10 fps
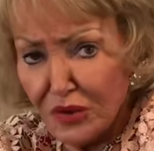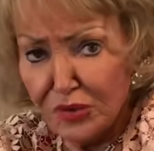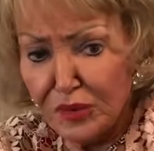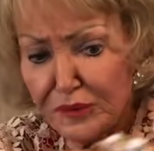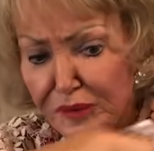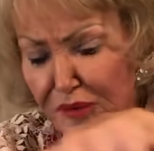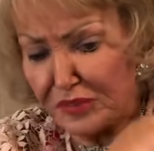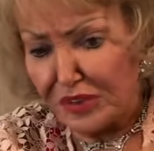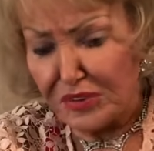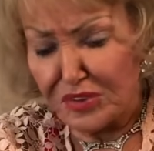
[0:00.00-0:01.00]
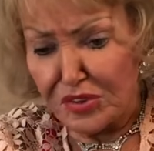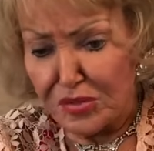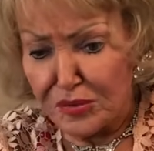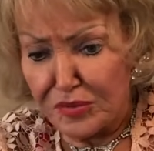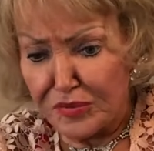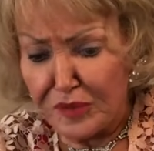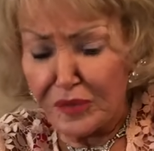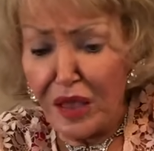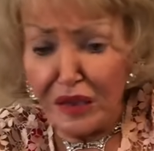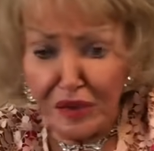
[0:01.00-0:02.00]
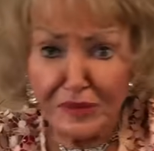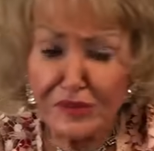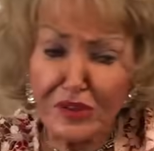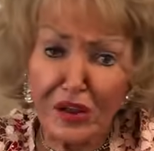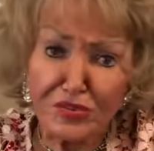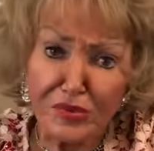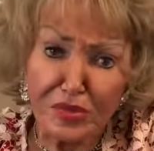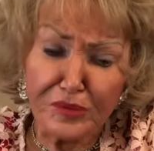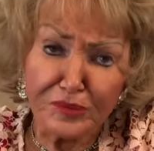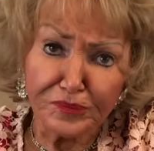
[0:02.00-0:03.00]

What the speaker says: You will be able to get together with your family. Keep in touch with them.